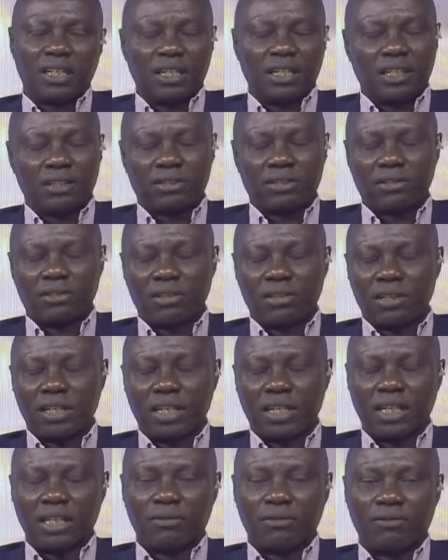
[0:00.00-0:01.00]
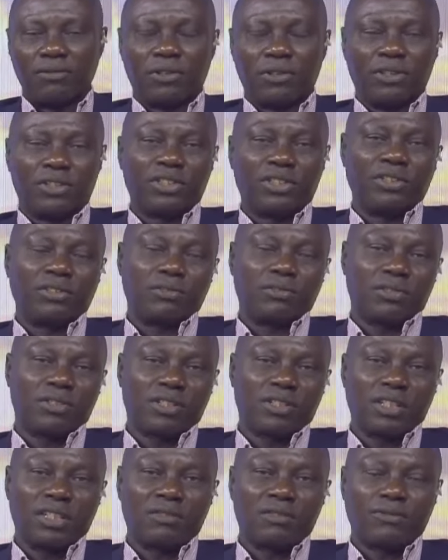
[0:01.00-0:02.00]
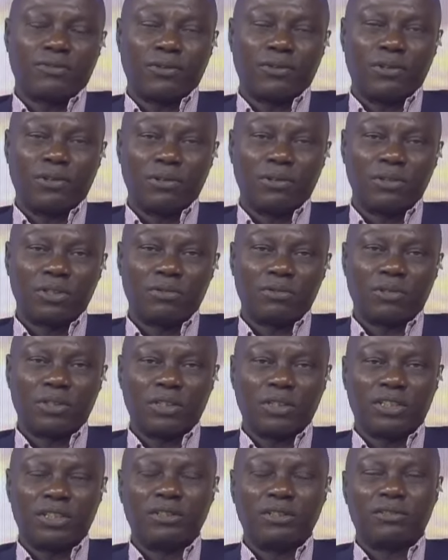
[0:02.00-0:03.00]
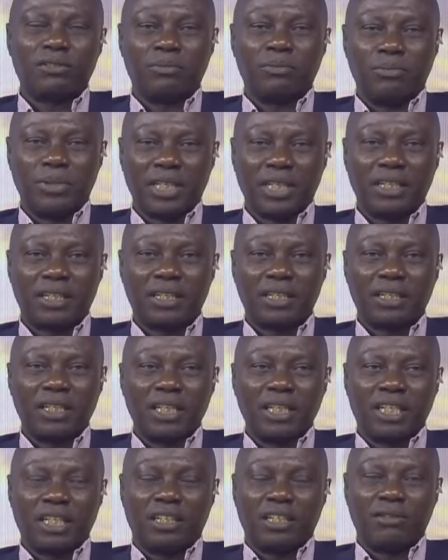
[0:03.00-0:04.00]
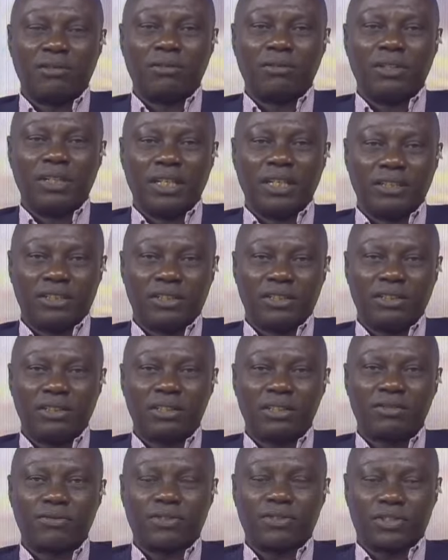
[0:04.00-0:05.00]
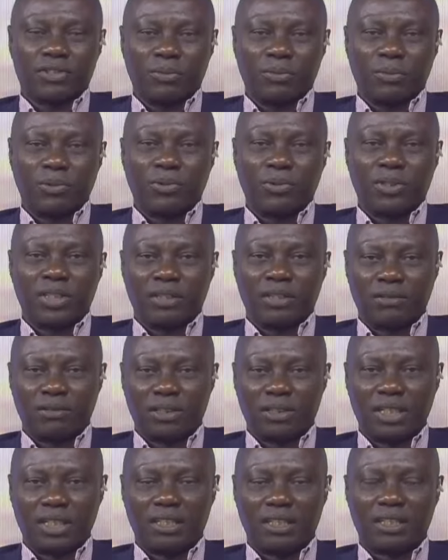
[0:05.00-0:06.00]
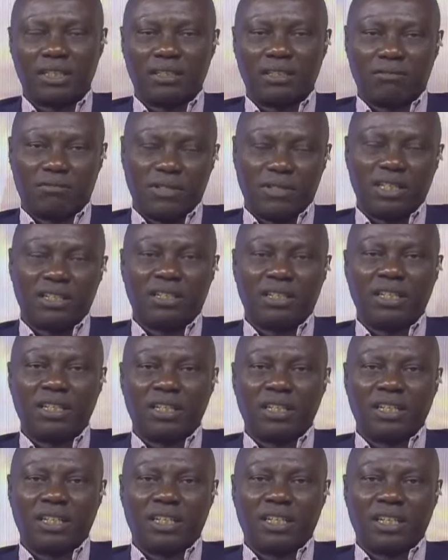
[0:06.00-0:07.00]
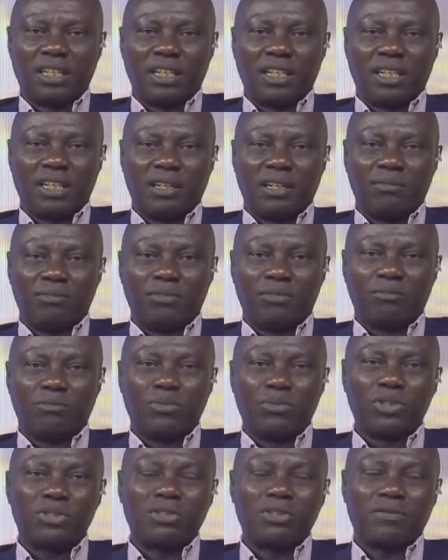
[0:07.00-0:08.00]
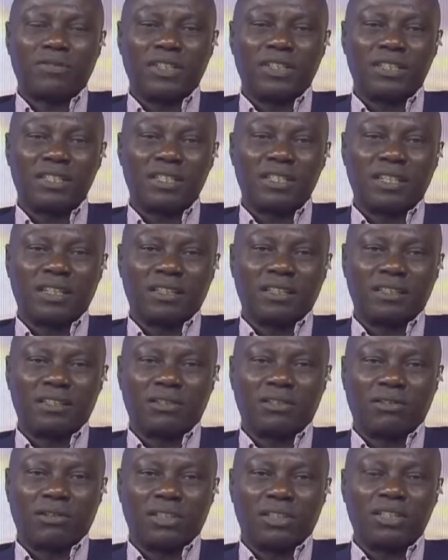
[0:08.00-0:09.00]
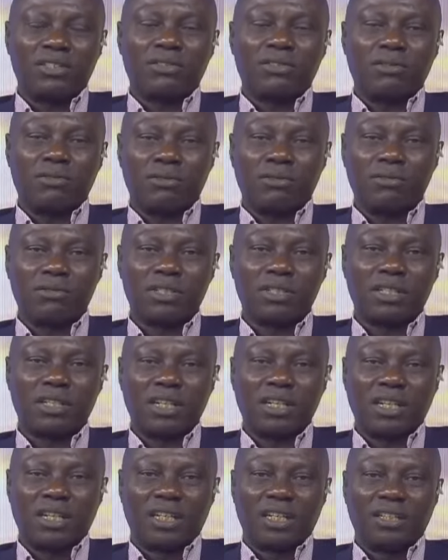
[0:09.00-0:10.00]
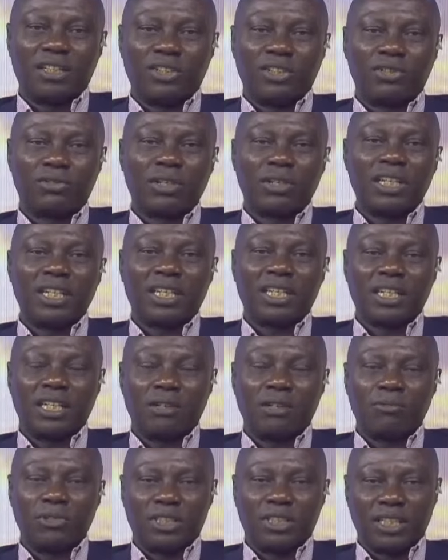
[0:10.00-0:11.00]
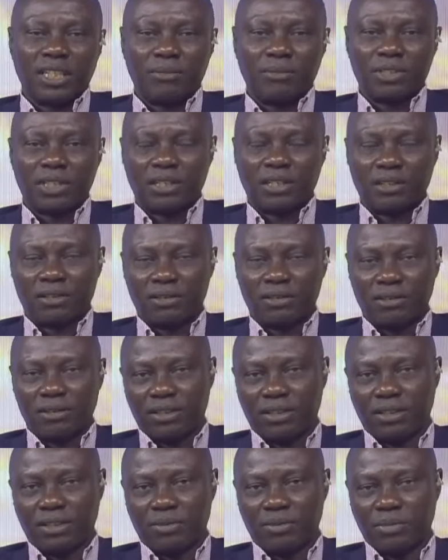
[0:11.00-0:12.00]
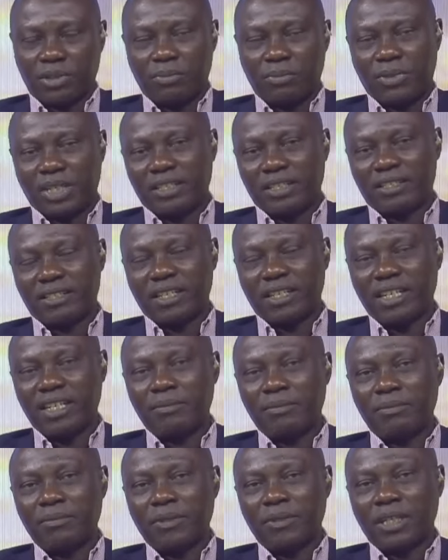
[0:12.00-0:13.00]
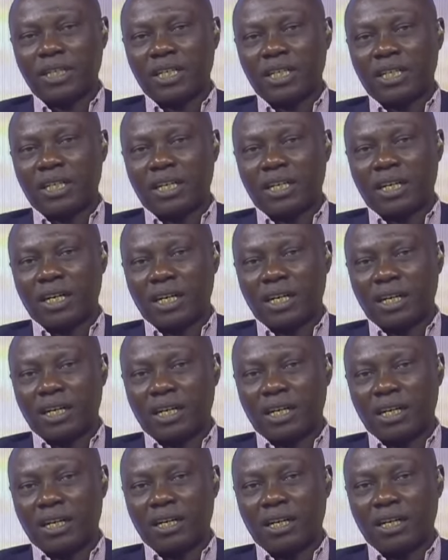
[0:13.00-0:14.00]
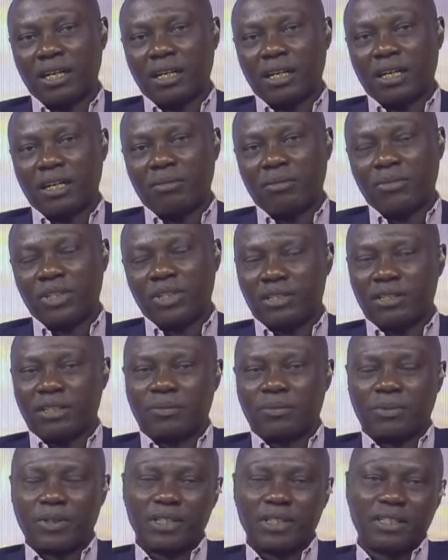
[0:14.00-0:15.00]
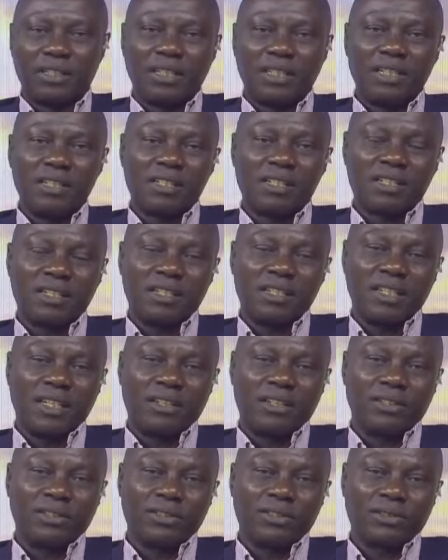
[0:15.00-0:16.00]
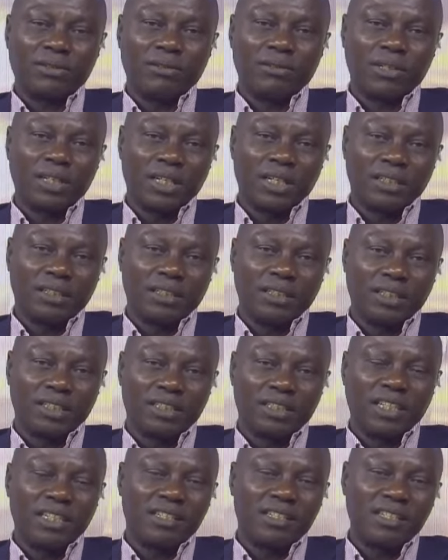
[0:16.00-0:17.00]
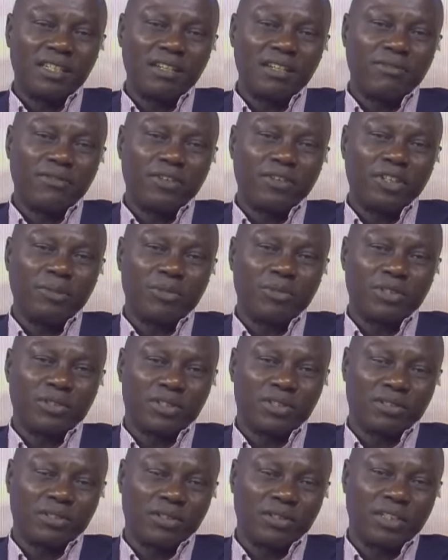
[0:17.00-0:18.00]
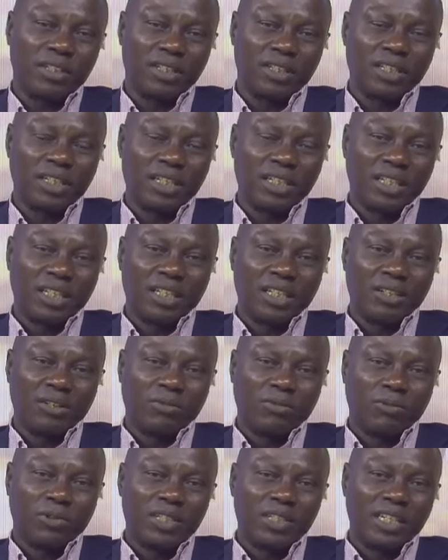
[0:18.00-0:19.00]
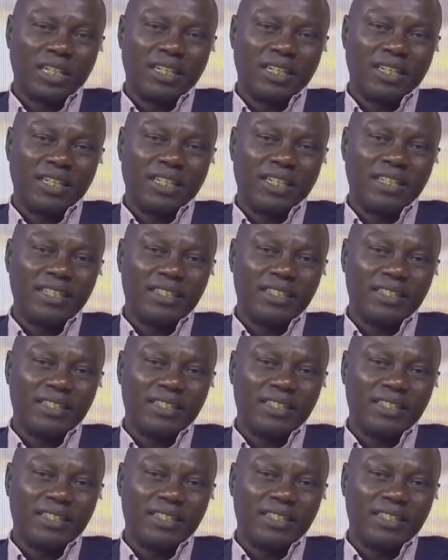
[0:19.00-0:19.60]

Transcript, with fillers: in our national life we continue to seek for loans, we continue to beg, you know, nations for support and all that, well, um, most of these things or these loans, they usually come with terms and conditions. But by the time uh, Mr. President sit down to look at this, there's a need for him to study. What are the